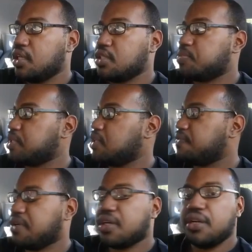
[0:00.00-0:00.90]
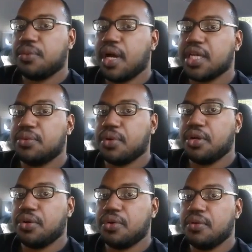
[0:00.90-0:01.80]
it's been a very rocky
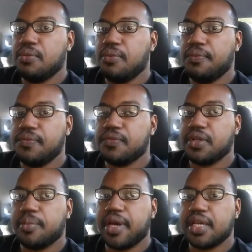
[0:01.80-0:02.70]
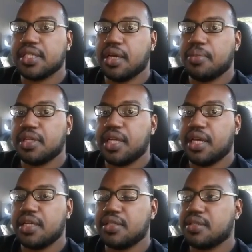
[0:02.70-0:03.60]
road for the past couple of
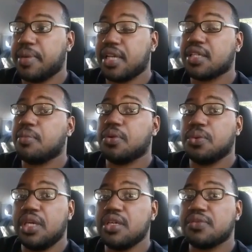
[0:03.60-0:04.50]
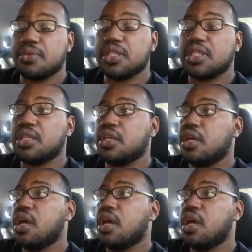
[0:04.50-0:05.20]
days, past couple of weeks, really.